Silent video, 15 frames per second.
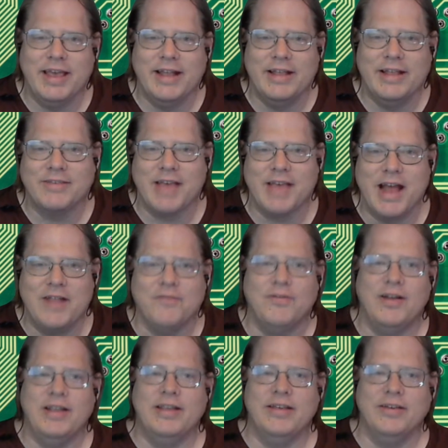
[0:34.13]
and it's kind of
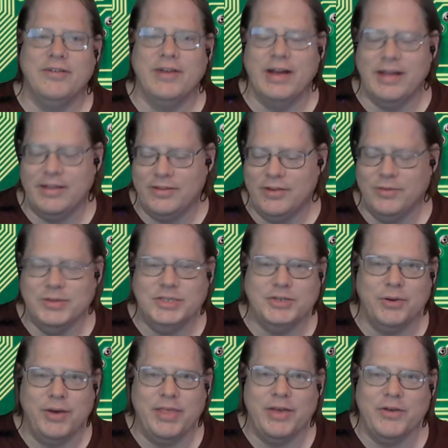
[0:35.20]
fun to
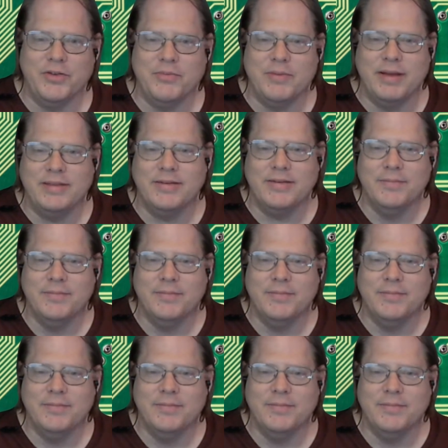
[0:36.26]
enjoy those. But